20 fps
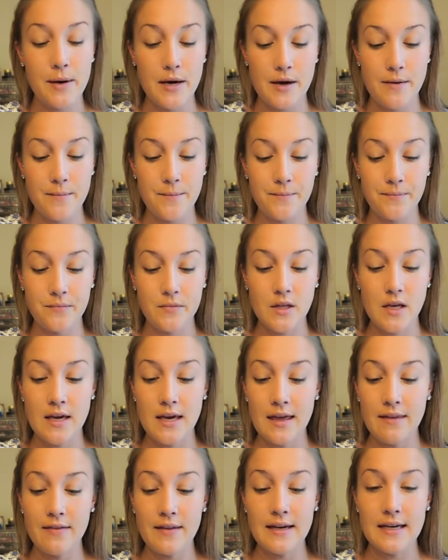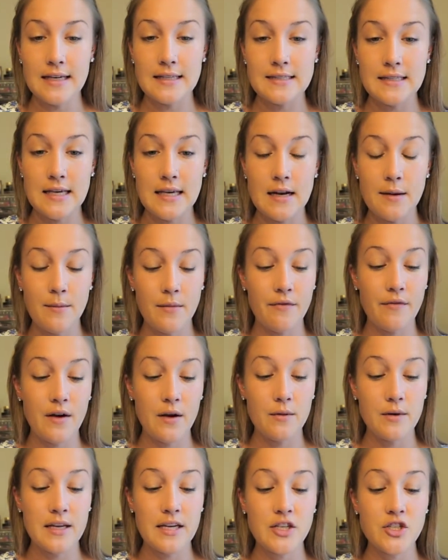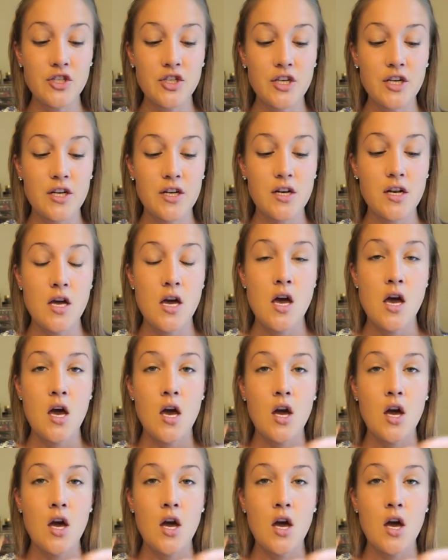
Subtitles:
But again, like I said, I'm a foundation